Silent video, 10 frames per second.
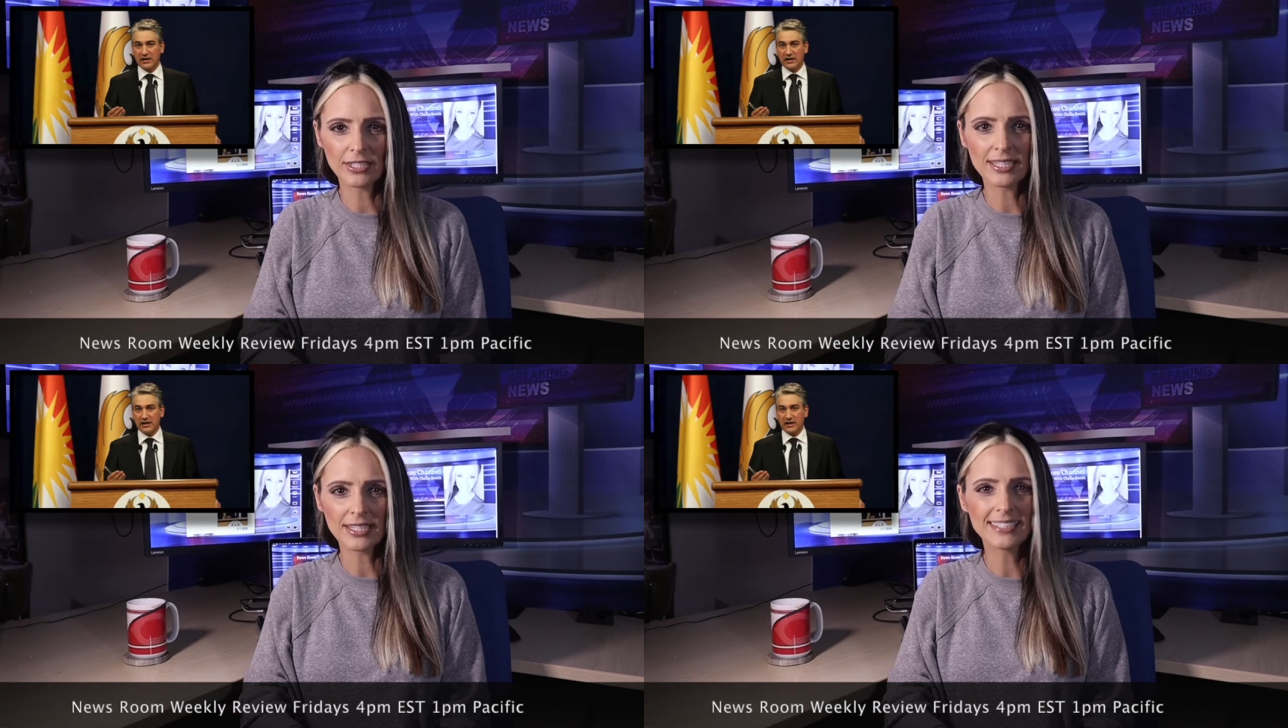
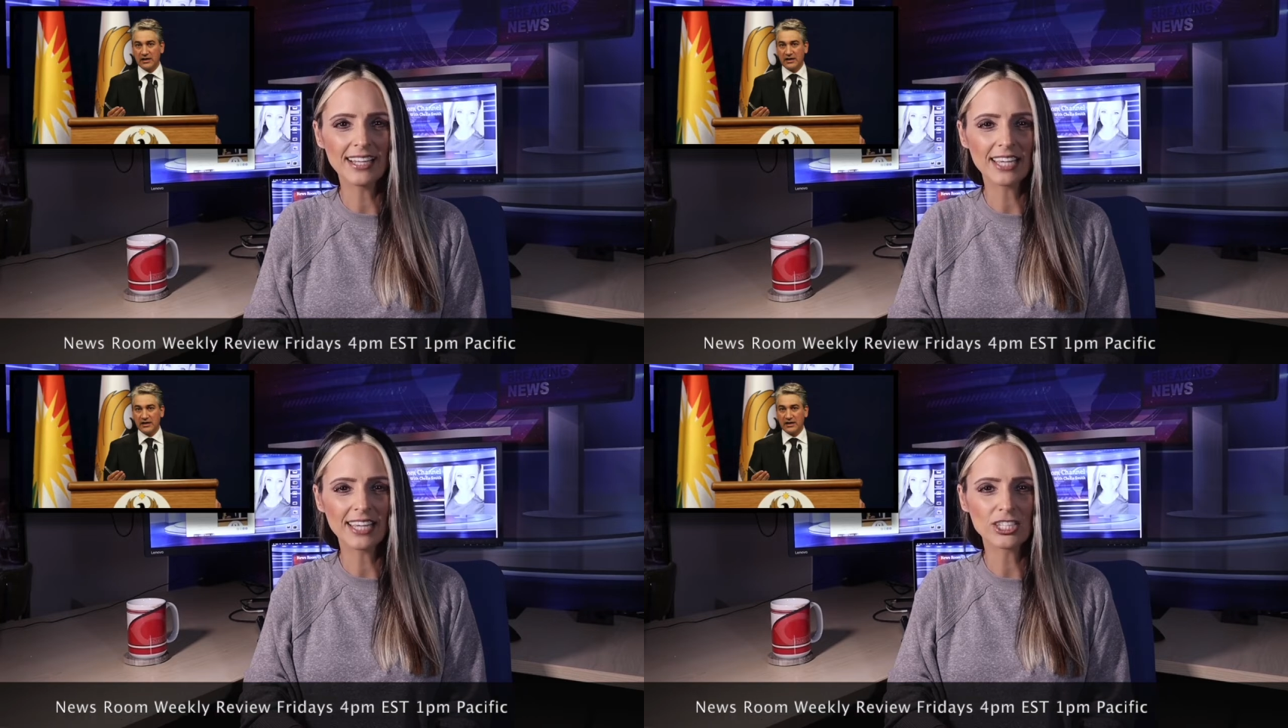a
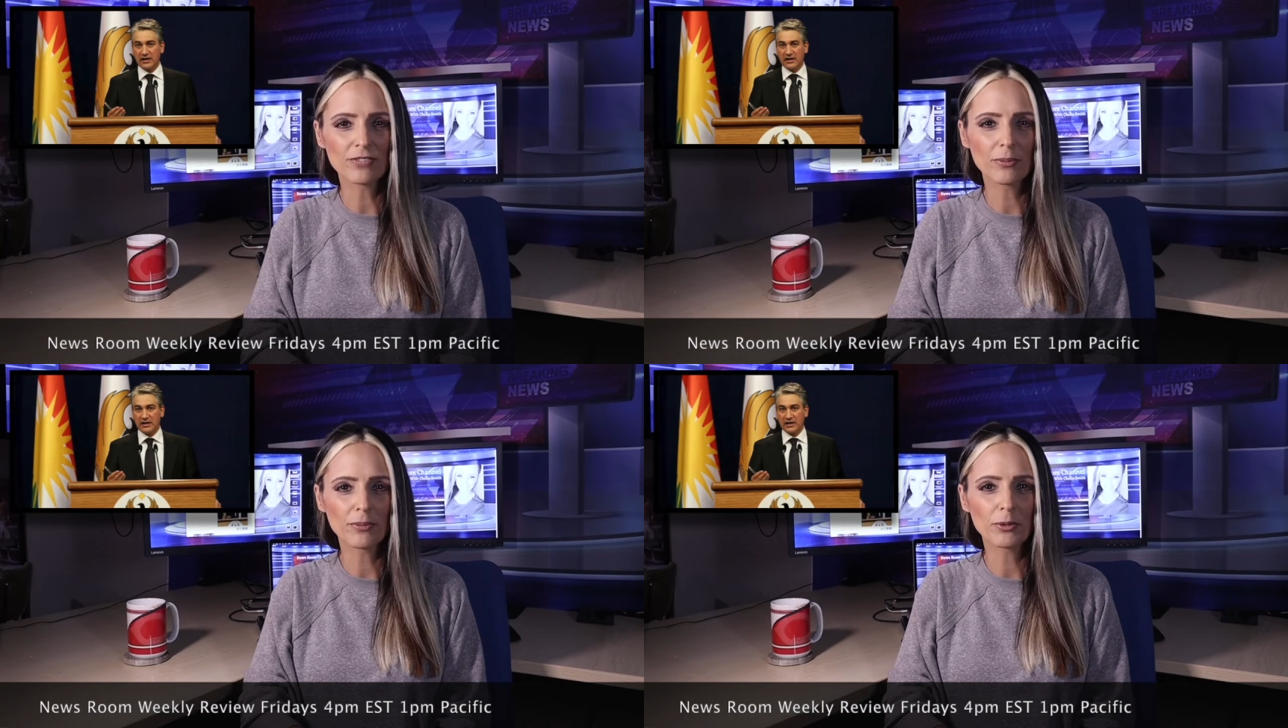delegation
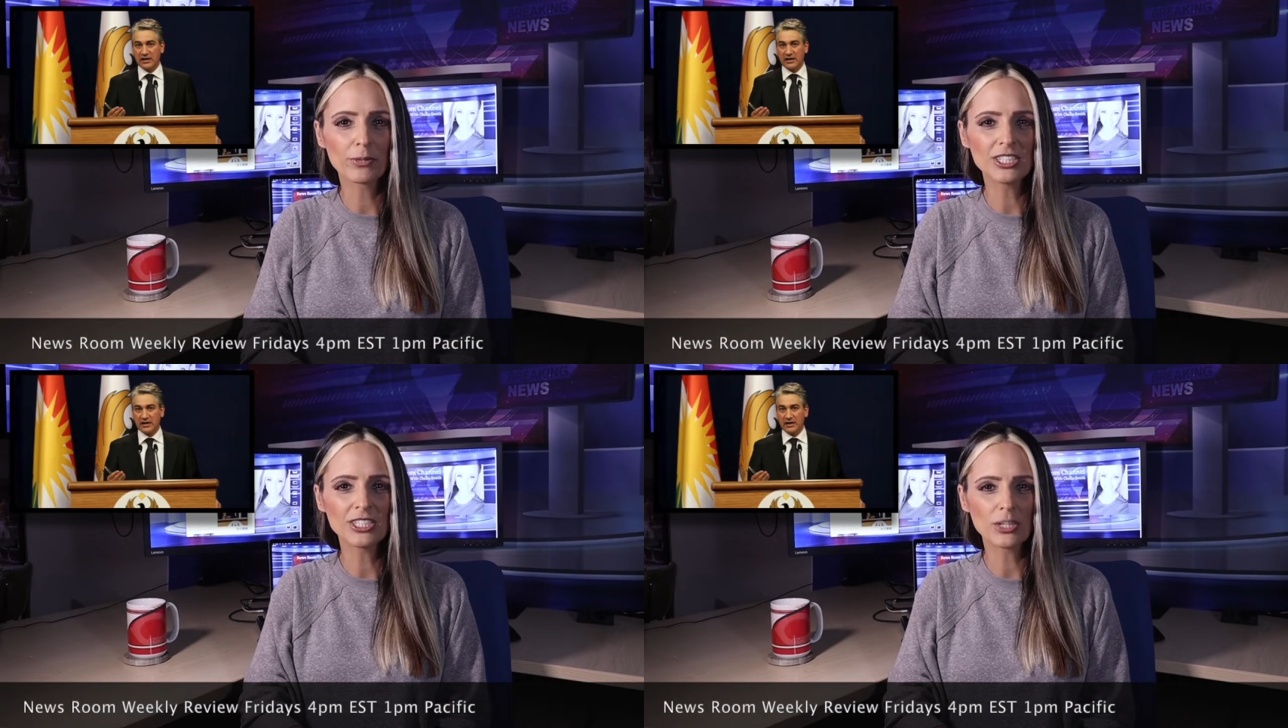from the
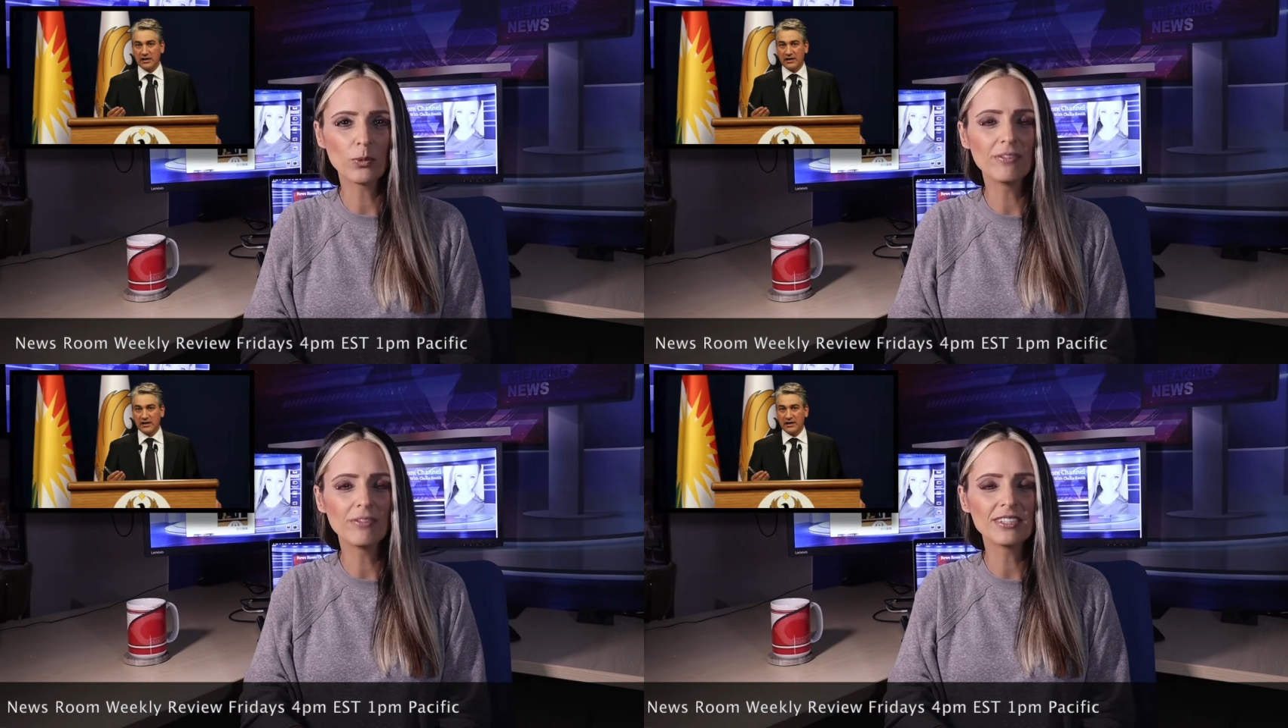region will
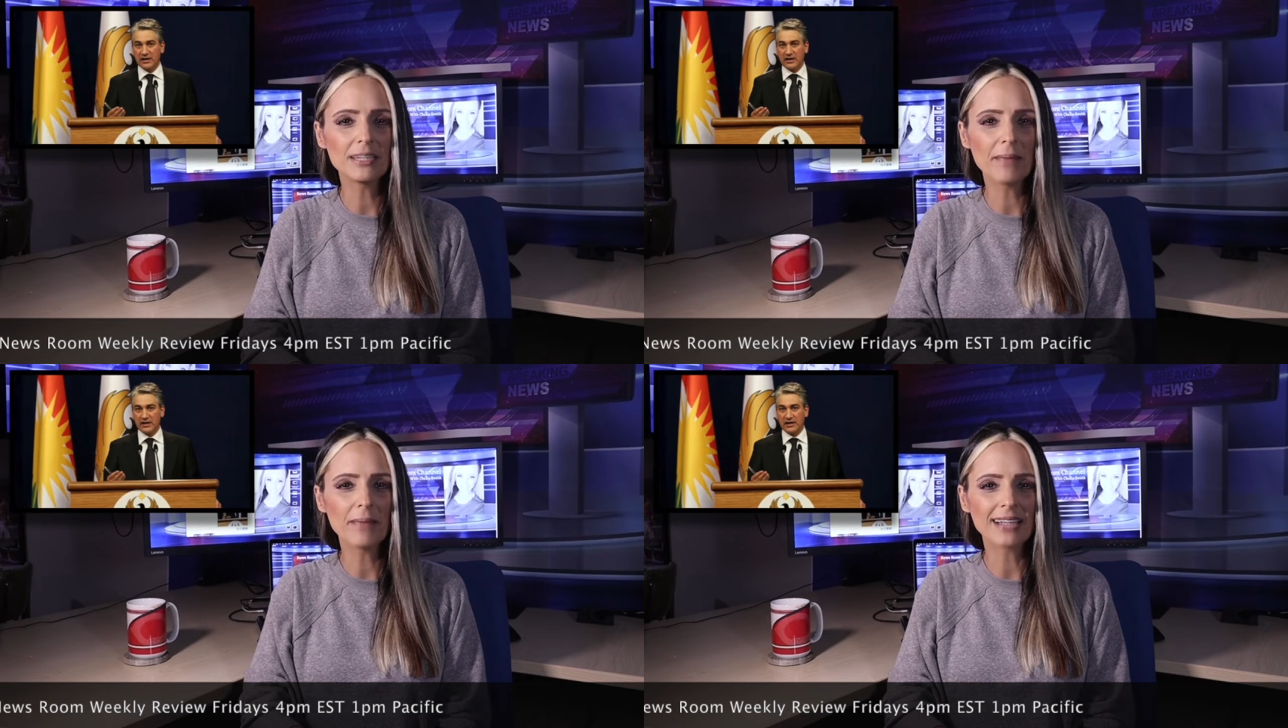visit
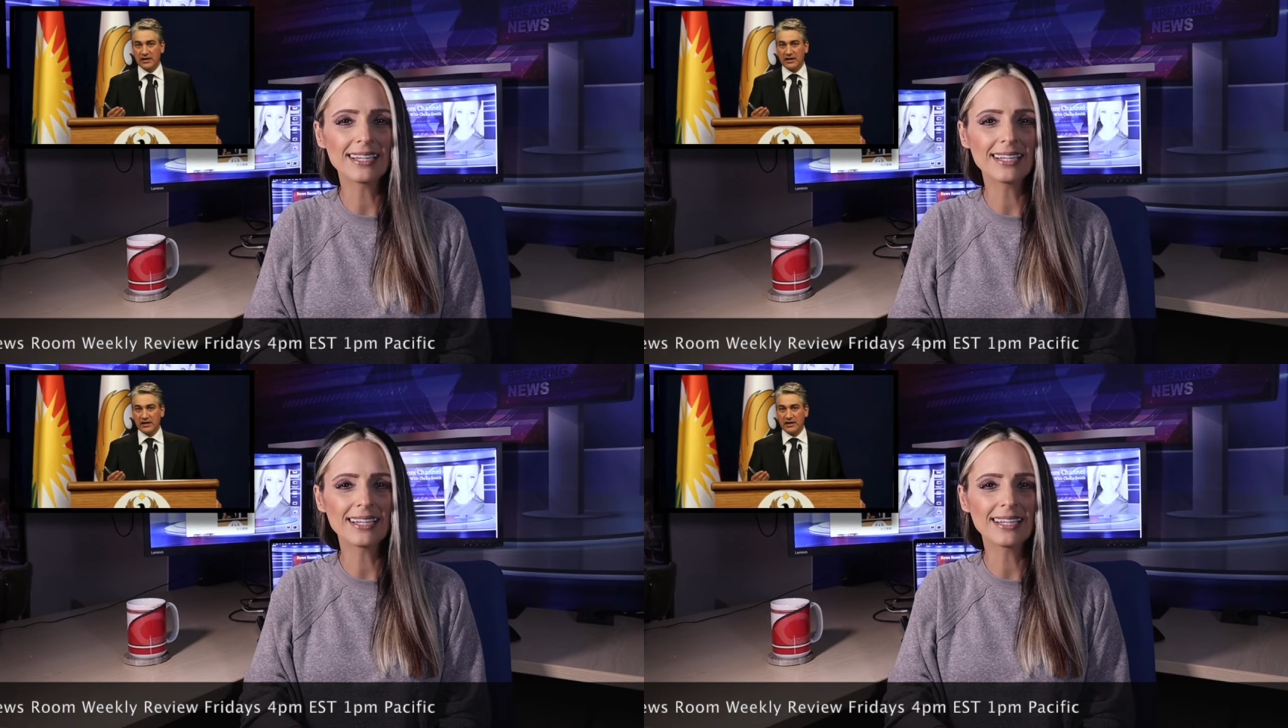Baghdad